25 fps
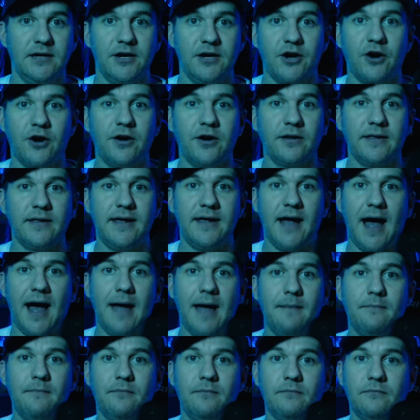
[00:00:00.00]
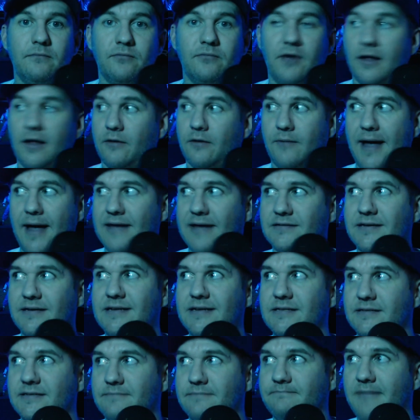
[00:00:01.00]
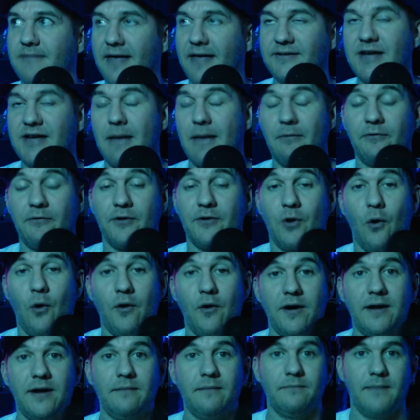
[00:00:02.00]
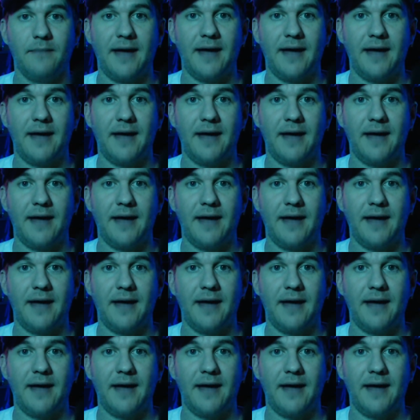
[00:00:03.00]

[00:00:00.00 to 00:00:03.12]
Currently, I'm probably, at least at the time of recording,